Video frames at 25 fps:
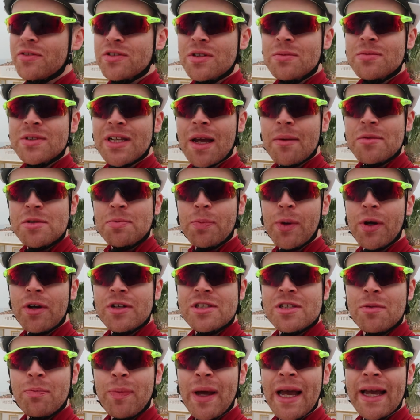have sometimes
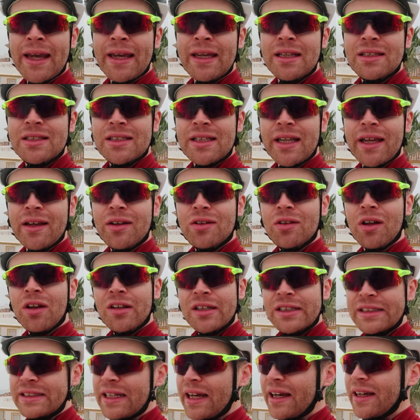booked a package deal
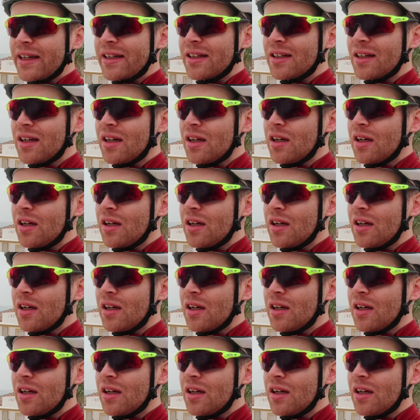holiday